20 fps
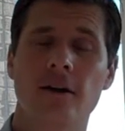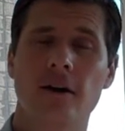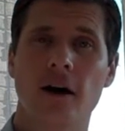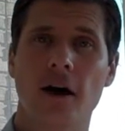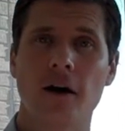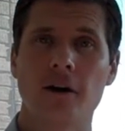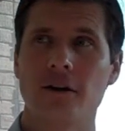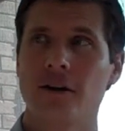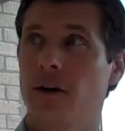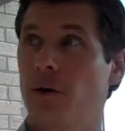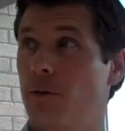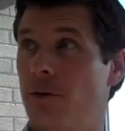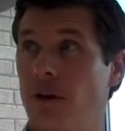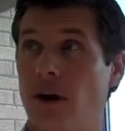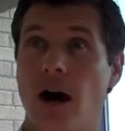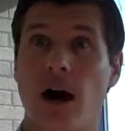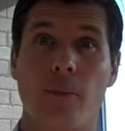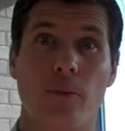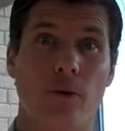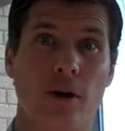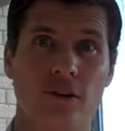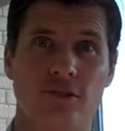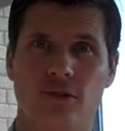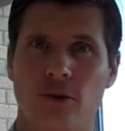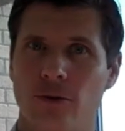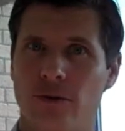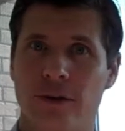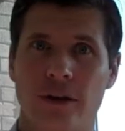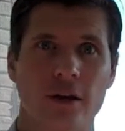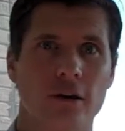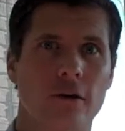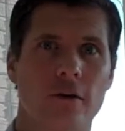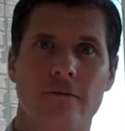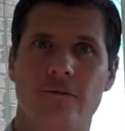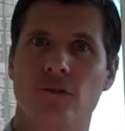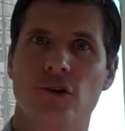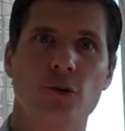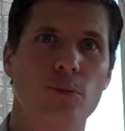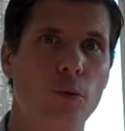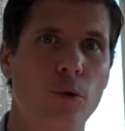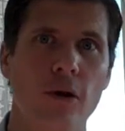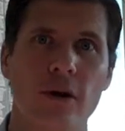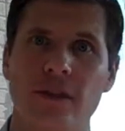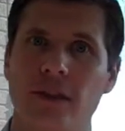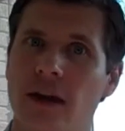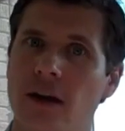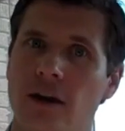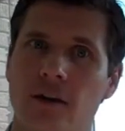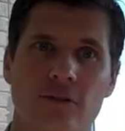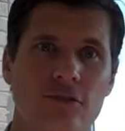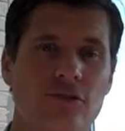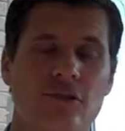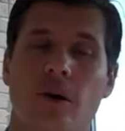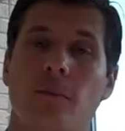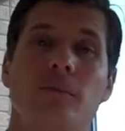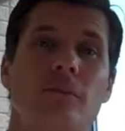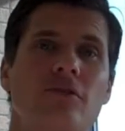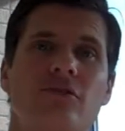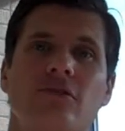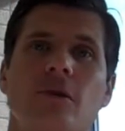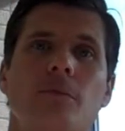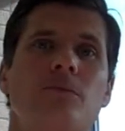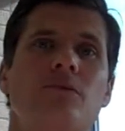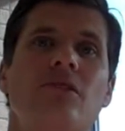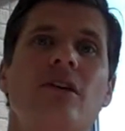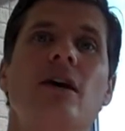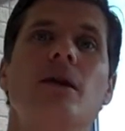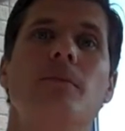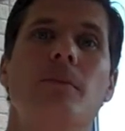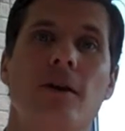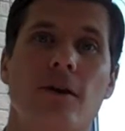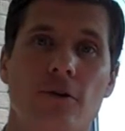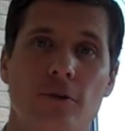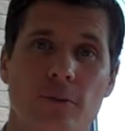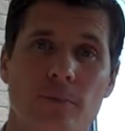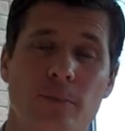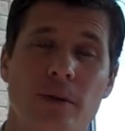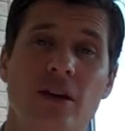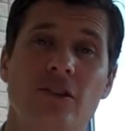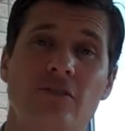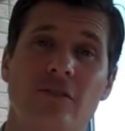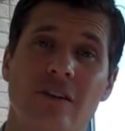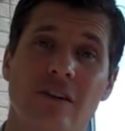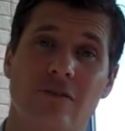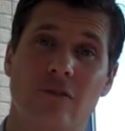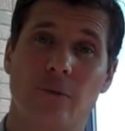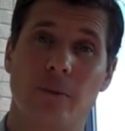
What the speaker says: You're dealing with an operational thing or a viewpoint thing or some tidbit or piece of